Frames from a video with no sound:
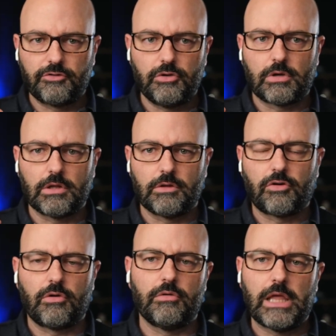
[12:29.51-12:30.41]
you can
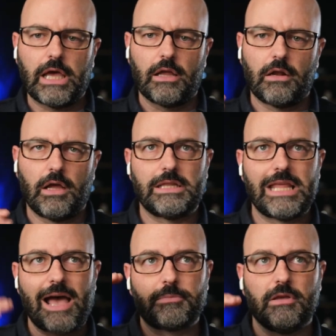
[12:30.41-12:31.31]
turn that
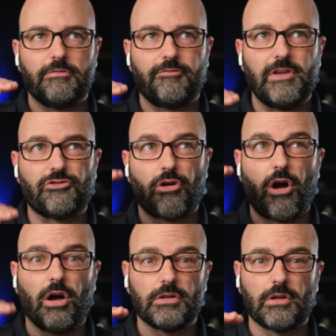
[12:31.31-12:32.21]
adaptive feature
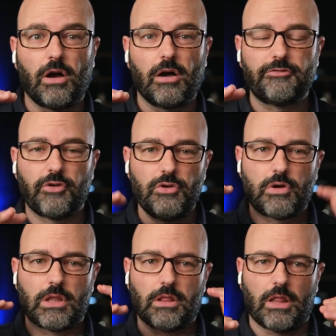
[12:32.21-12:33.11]
on and off, so you
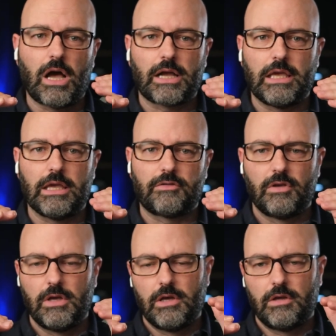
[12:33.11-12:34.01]
can lock it
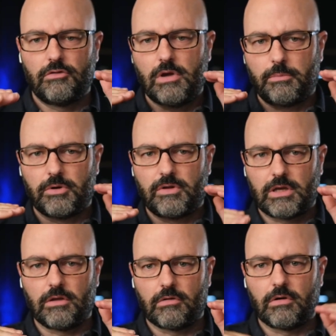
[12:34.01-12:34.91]
to a
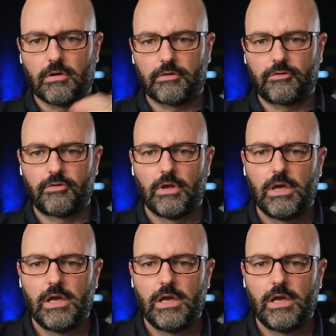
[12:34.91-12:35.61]
particular hertz